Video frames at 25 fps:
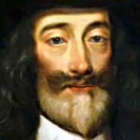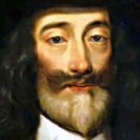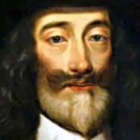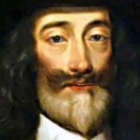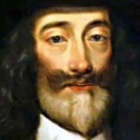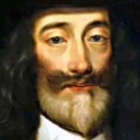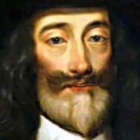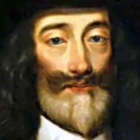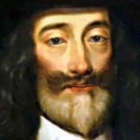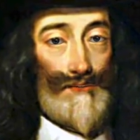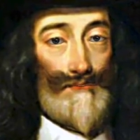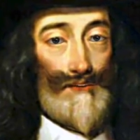
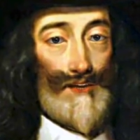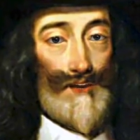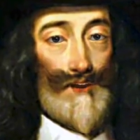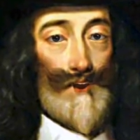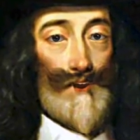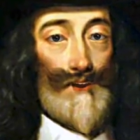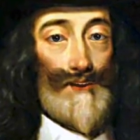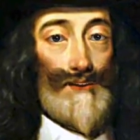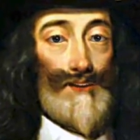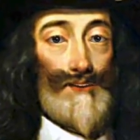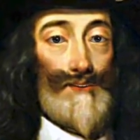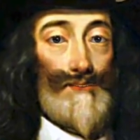If you
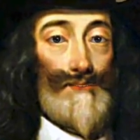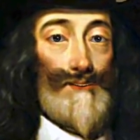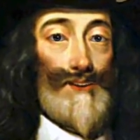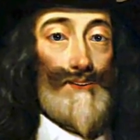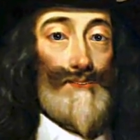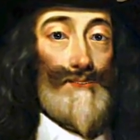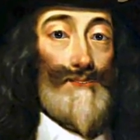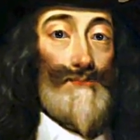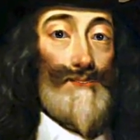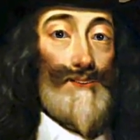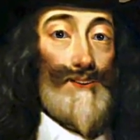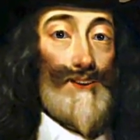will give me
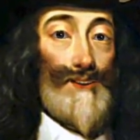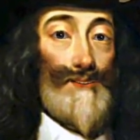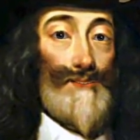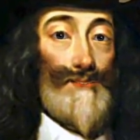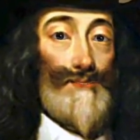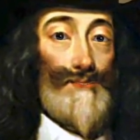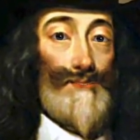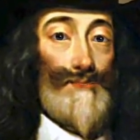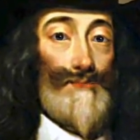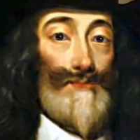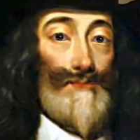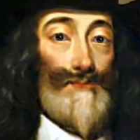
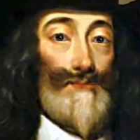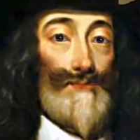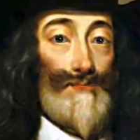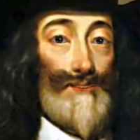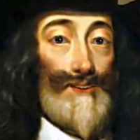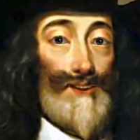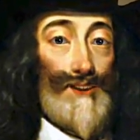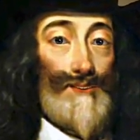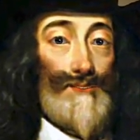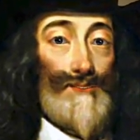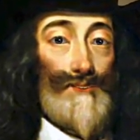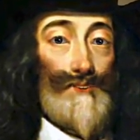time,
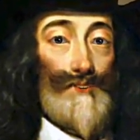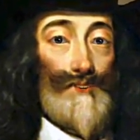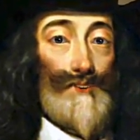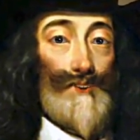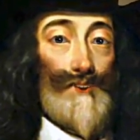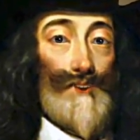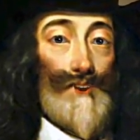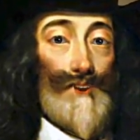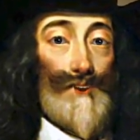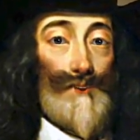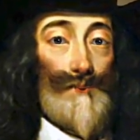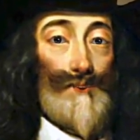I will
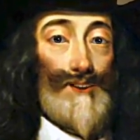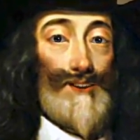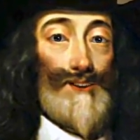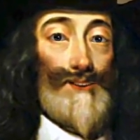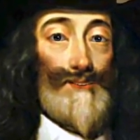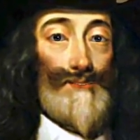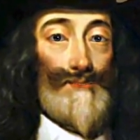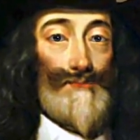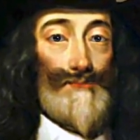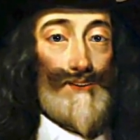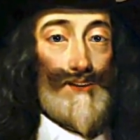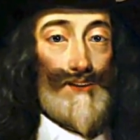show you
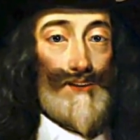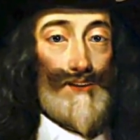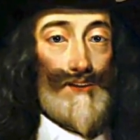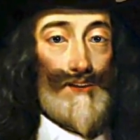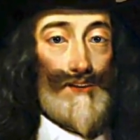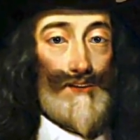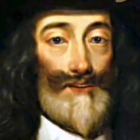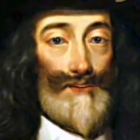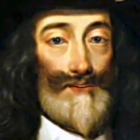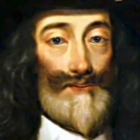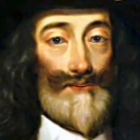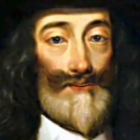my
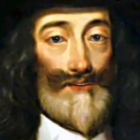reasons